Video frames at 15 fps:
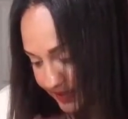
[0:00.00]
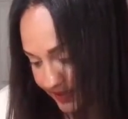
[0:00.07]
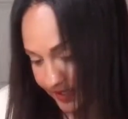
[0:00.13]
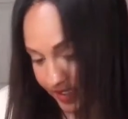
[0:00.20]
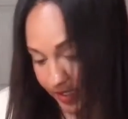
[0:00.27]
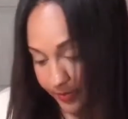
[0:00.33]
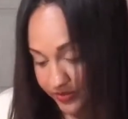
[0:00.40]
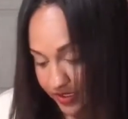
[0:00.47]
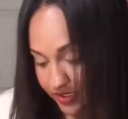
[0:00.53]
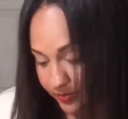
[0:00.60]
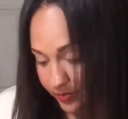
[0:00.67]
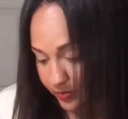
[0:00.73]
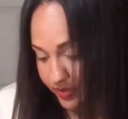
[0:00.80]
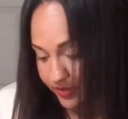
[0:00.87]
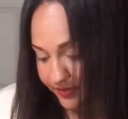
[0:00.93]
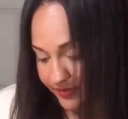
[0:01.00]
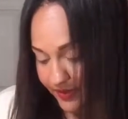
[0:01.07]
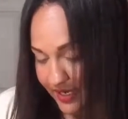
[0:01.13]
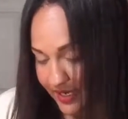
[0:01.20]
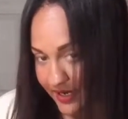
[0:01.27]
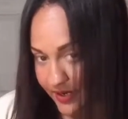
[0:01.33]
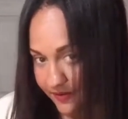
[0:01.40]
coupled up with the
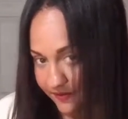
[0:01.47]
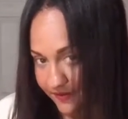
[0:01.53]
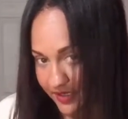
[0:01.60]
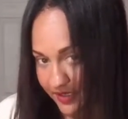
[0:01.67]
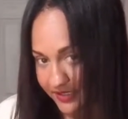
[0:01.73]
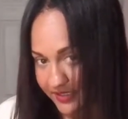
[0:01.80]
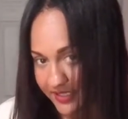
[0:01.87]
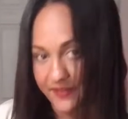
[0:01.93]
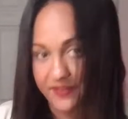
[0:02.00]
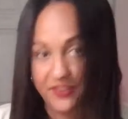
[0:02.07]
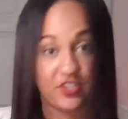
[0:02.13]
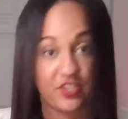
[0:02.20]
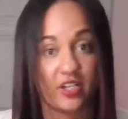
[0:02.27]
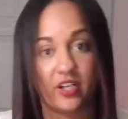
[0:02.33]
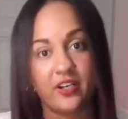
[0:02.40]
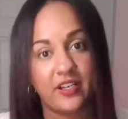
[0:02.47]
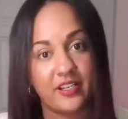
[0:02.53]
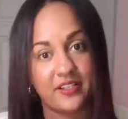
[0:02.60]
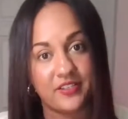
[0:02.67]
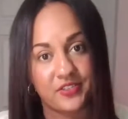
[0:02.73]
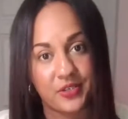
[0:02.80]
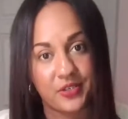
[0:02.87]
Hierophant and the Chariot,
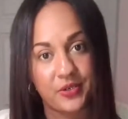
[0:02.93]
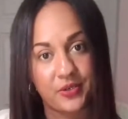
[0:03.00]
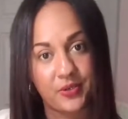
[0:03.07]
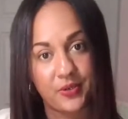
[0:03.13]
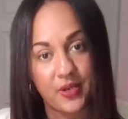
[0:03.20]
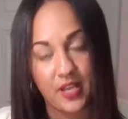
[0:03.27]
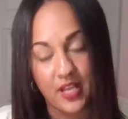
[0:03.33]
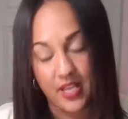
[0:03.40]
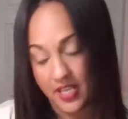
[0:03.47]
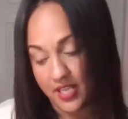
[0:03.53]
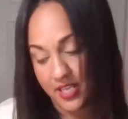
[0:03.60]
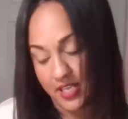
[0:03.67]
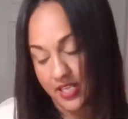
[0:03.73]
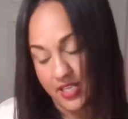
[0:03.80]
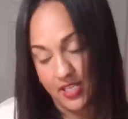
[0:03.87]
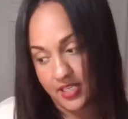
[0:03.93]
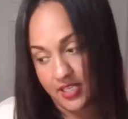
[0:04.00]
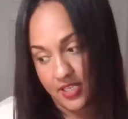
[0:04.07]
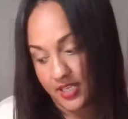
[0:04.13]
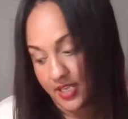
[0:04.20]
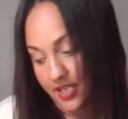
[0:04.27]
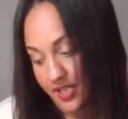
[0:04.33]
so
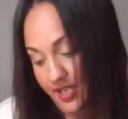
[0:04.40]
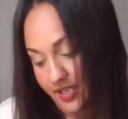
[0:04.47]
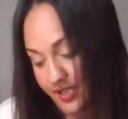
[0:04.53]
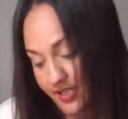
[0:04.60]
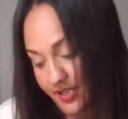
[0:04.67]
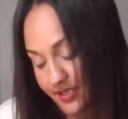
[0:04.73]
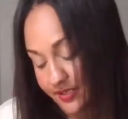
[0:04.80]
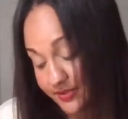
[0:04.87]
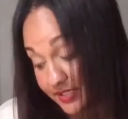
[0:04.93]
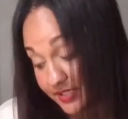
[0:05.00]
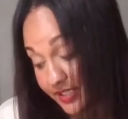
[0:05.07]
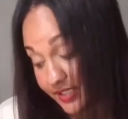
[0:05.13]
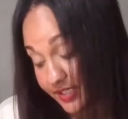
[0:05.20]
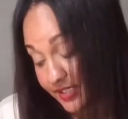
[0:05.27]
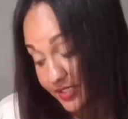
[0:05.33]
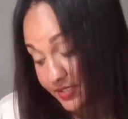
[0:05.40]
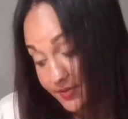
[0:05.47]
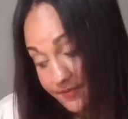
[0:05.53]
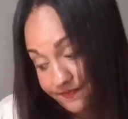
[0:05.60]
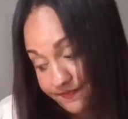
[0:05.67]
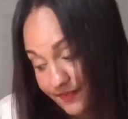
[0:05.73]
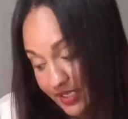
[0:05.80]
I was like, you
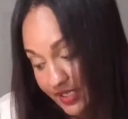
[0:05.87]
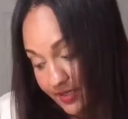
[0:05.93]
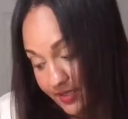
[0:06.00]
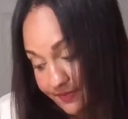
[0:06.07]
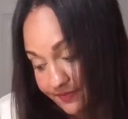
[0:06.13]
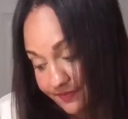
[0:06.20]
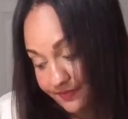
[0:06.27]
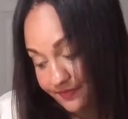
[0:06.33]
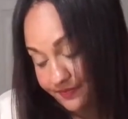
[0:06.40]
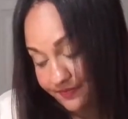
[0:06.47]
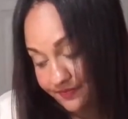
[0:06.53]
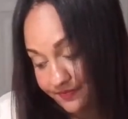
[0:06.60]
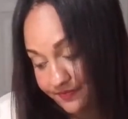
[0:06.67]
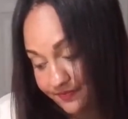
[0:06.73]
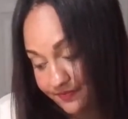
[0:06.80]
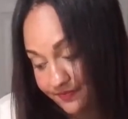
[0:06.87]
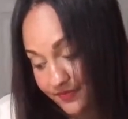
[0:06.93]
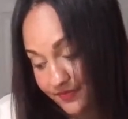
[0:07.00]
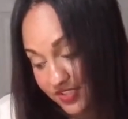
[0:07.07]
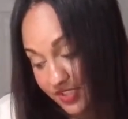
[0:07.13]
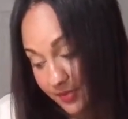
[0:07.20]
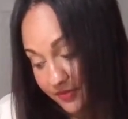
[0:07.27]
know,
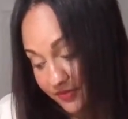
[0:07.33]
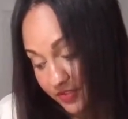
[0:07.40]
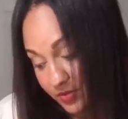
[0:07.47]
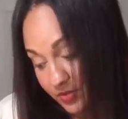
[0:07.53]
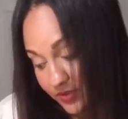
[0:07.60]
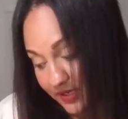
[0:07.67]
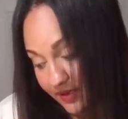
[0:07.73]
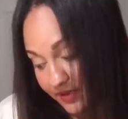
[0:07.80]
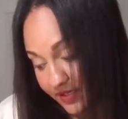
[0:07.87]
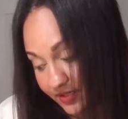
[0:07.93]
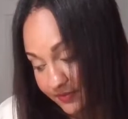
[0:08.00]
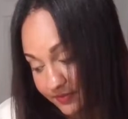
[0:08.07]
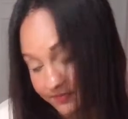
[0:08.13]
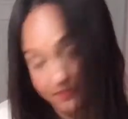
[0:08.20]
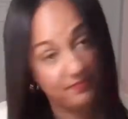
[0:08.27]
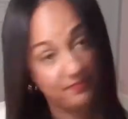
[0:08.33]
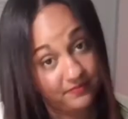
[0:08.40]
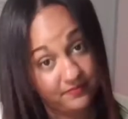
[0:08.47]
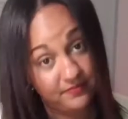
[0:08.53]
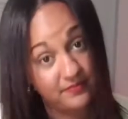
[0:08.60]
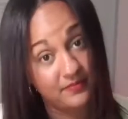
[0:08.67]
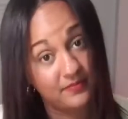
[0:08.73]
some of you are out here
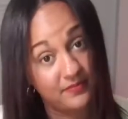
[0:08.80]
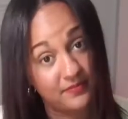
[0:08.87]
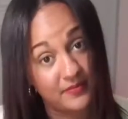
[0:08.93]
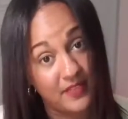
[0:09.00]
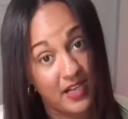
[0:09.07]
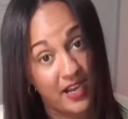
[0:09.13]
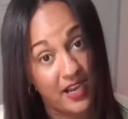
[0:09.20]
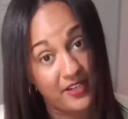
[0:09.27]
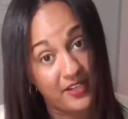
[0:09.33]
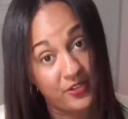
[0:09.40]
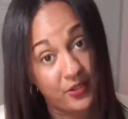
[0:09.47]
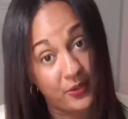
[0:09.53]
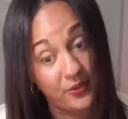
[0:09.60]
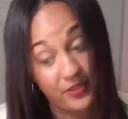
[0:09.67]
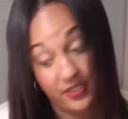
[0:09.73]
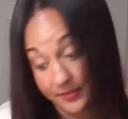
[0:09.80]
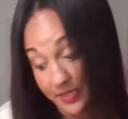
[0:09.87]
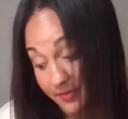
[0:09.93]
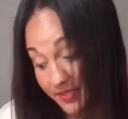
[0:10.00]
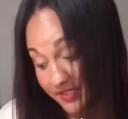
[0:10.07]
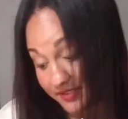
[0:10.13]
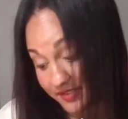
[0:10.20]
eyeing your own
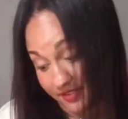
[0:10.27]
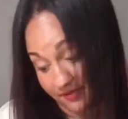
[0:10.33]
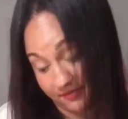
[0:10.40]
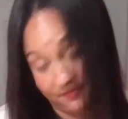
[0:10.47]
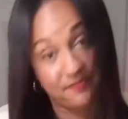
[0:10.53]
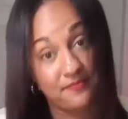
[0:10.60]
commitments